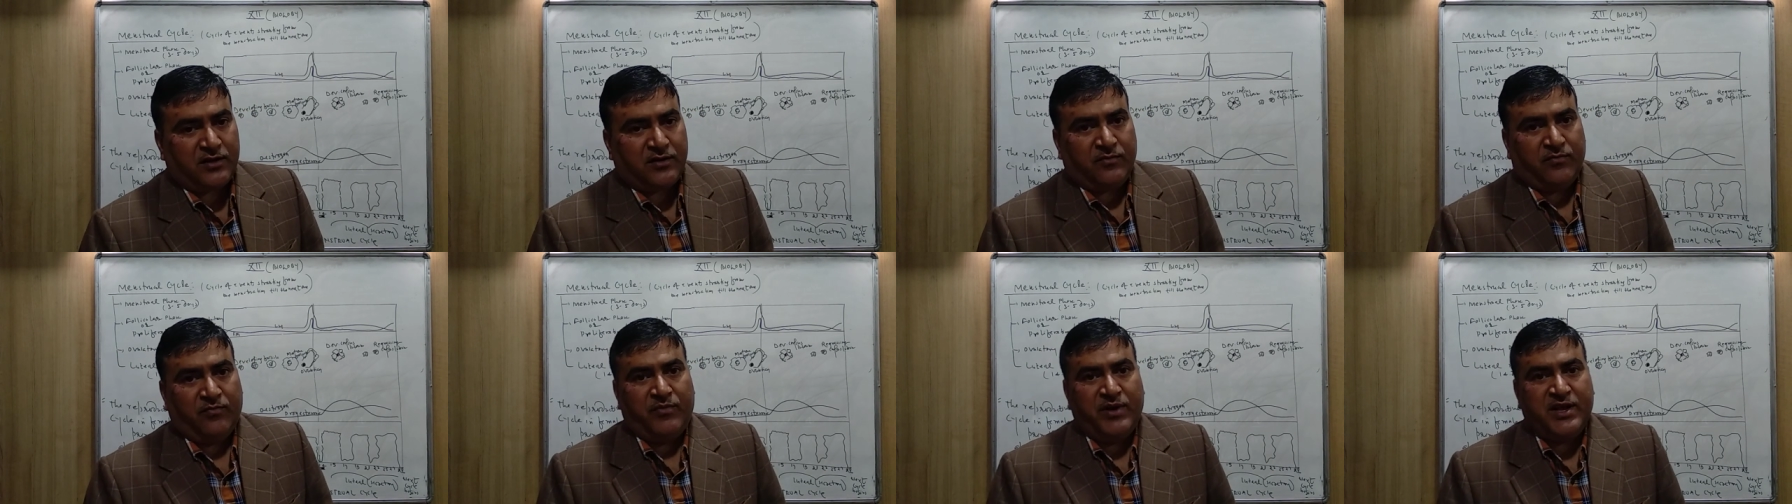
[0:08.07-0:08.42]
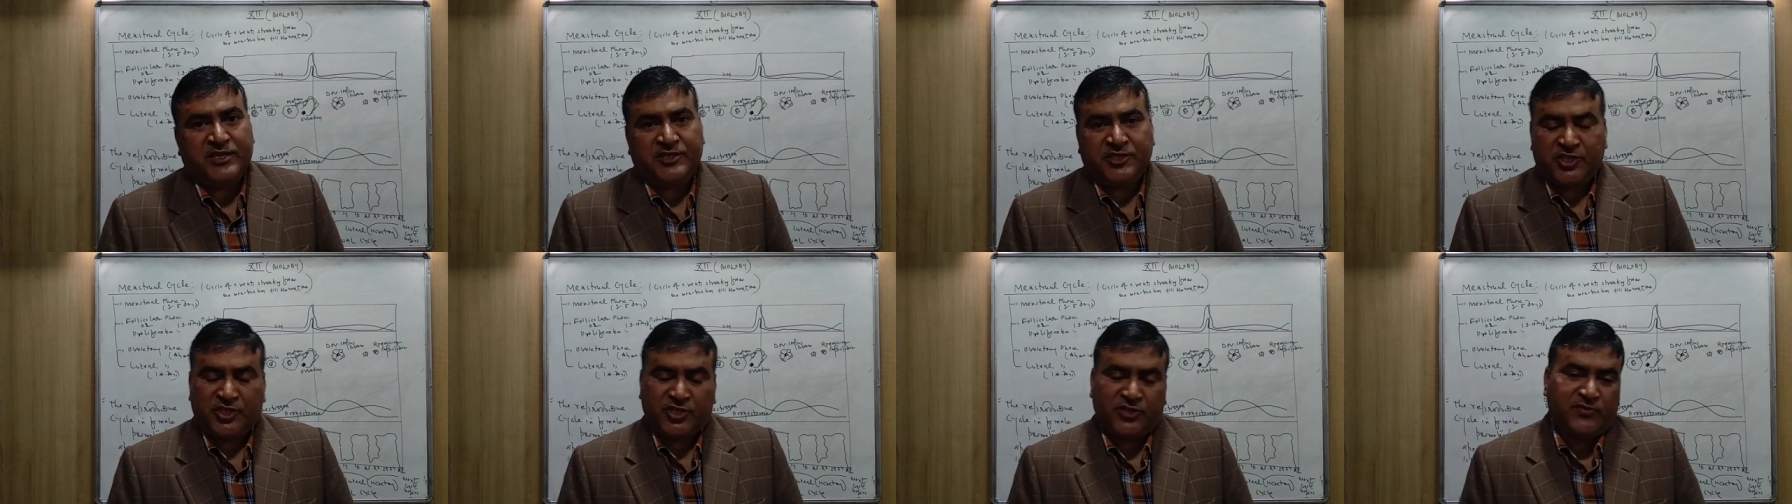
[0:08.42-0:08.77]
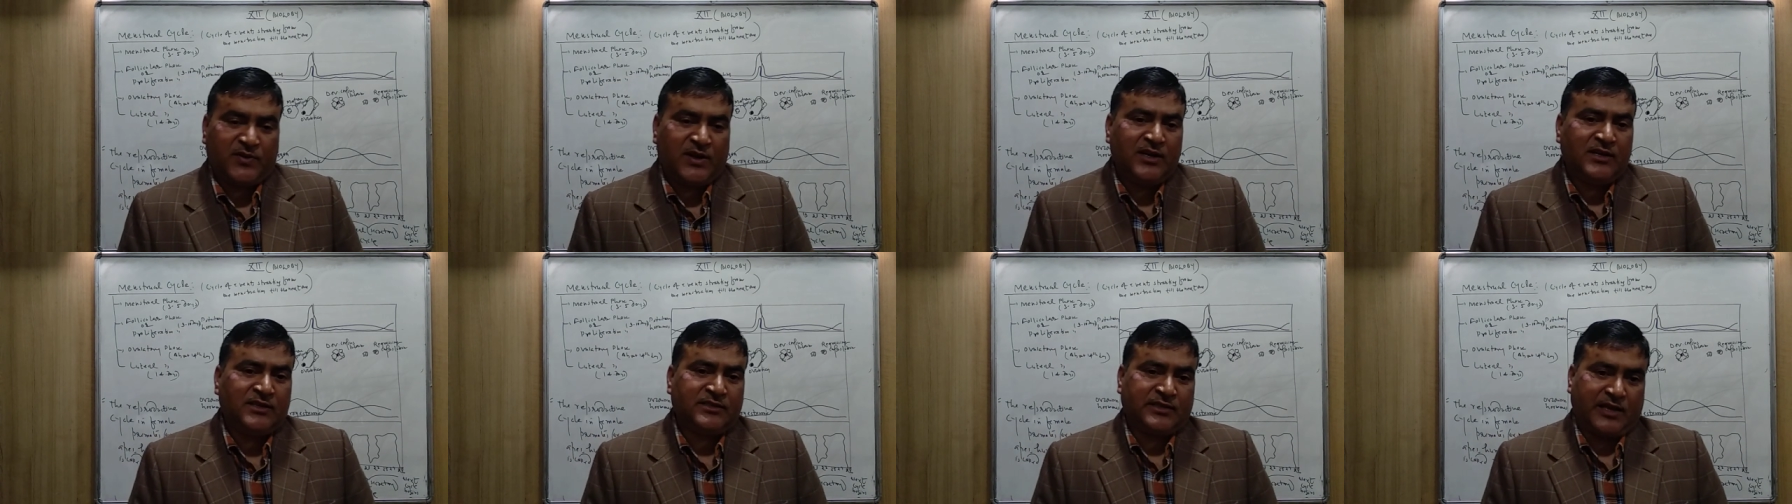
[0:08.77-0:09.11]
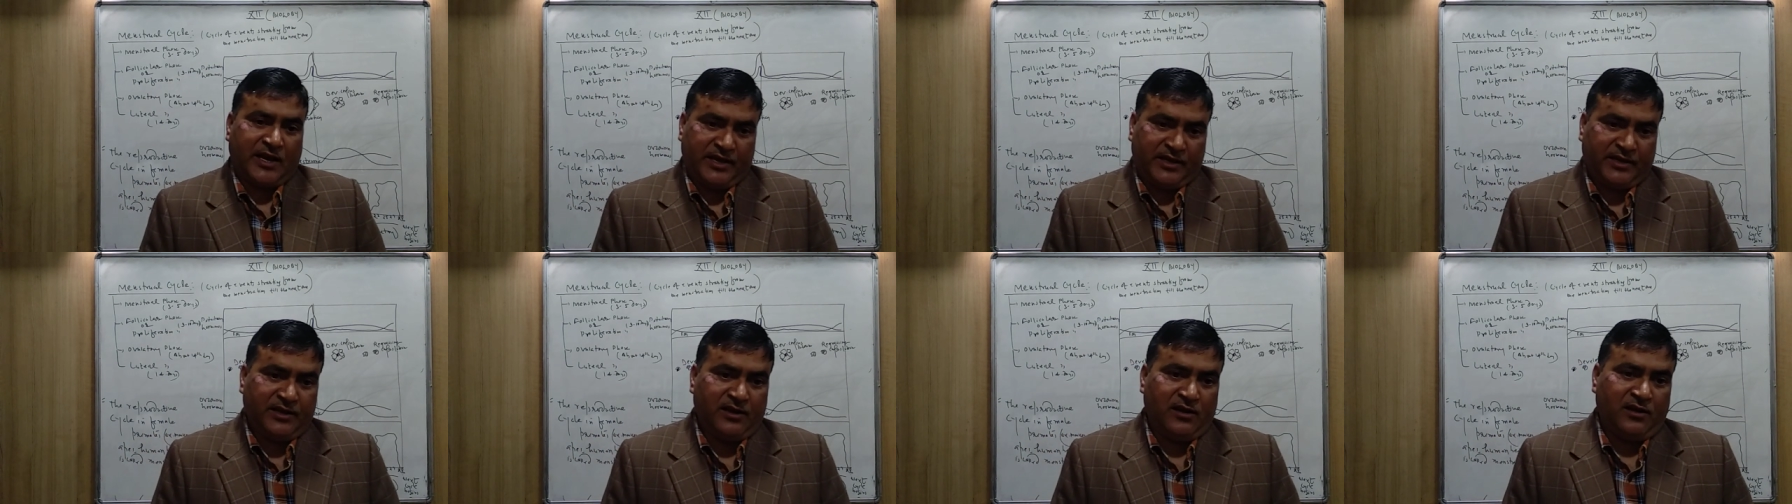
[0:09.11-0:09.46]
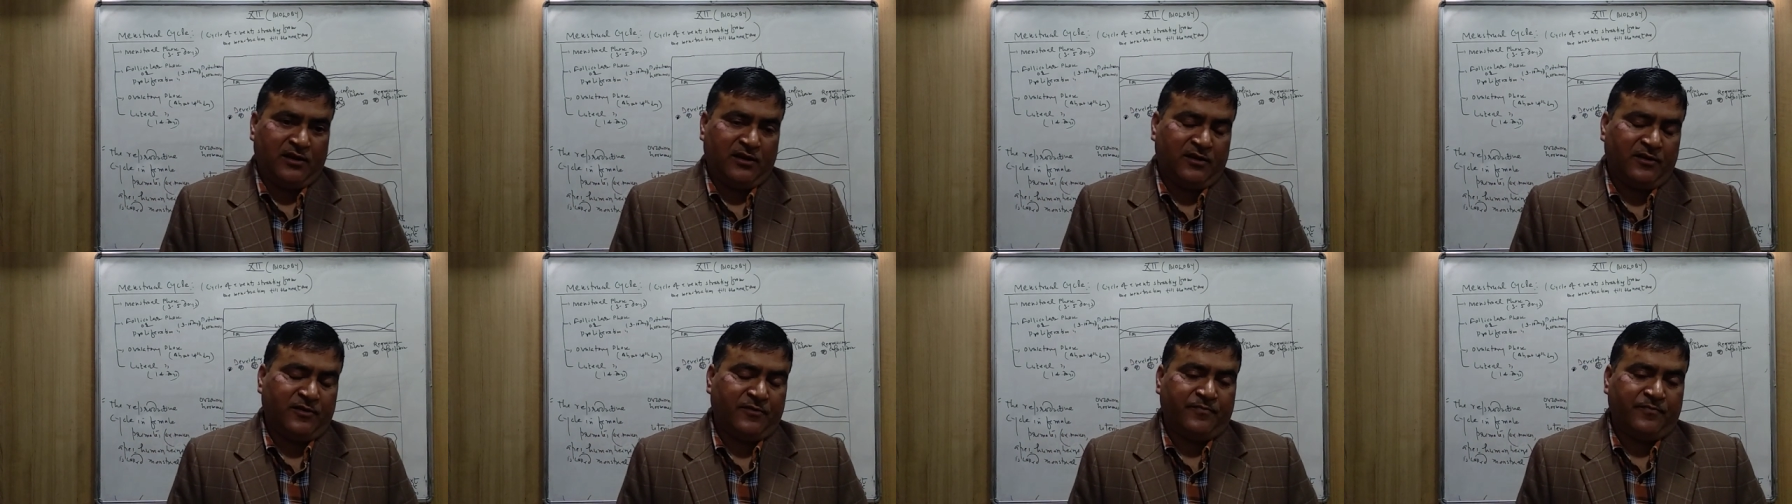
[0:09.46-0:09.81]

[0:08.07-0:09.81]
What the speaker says: menstrual cycle.